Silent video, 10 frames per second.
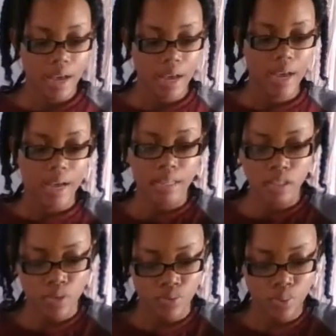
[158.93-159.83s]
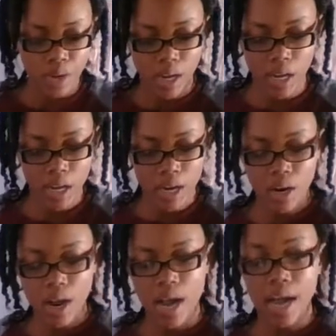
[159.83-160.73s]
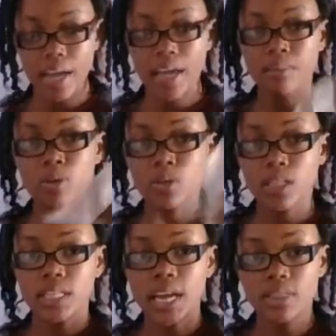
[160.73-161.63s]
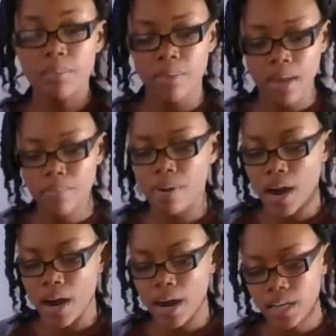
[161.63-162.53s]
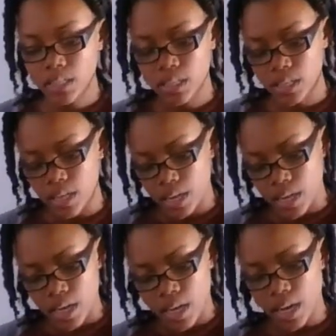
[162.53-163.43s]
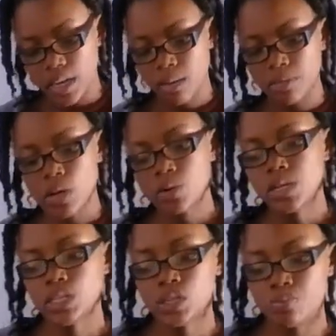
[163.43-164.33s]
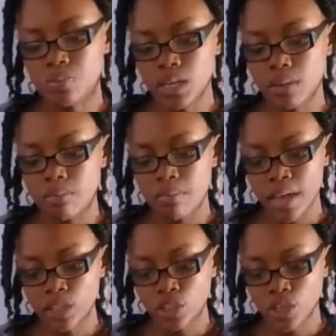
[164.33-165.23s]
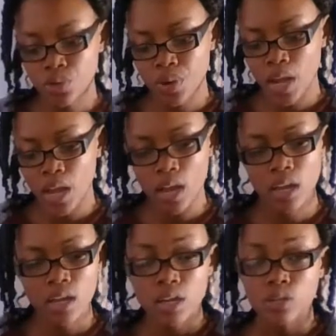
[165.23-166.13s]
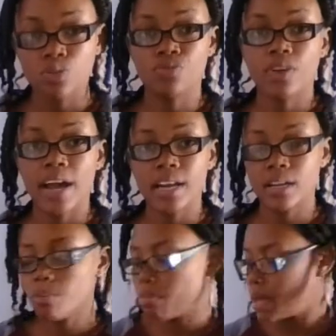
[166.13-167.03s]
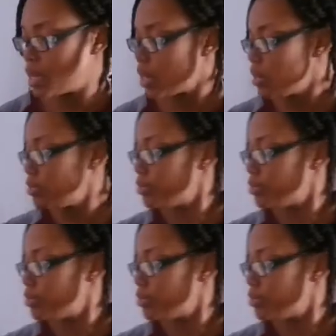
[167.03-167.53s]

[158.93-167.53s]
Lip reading: And for here, I am going to take the big part and I'm going to be measuring to find the middle.